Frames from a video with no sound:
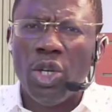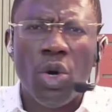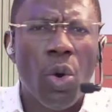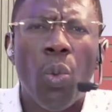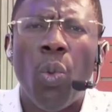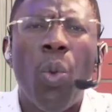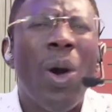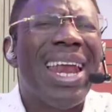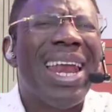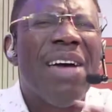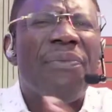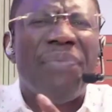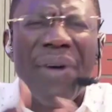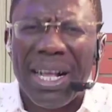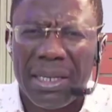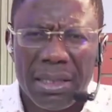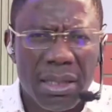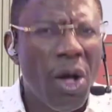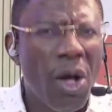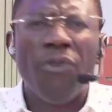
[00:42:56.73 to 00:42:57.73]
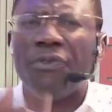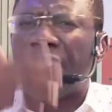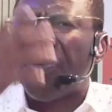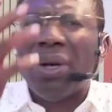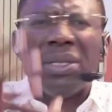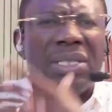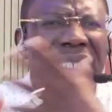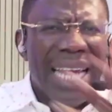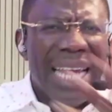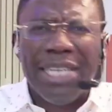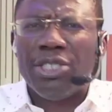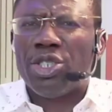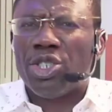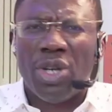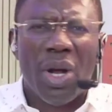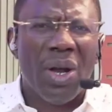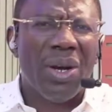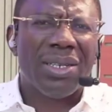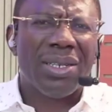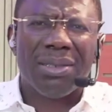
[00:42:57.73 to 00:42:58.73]
whatever
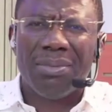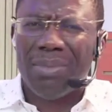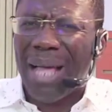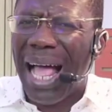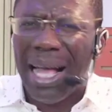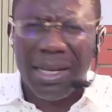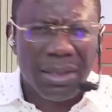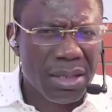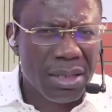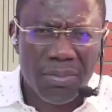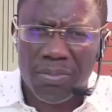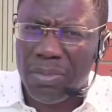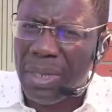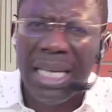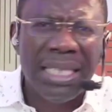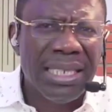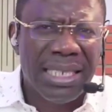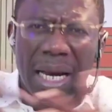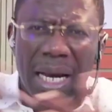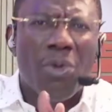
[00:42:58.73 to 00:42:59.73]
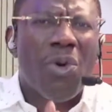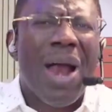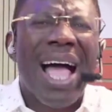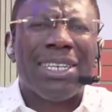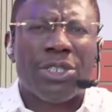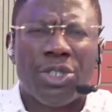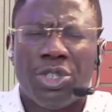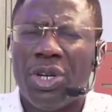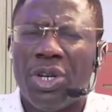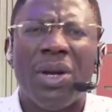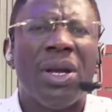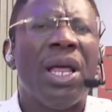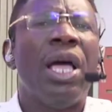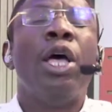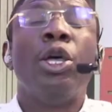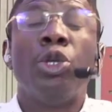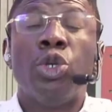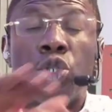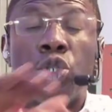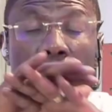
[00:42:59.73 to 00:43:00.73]
confrontation, interaction,
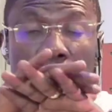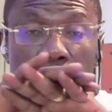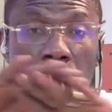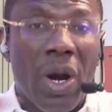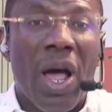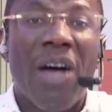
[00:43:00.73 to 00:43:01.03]
you just want to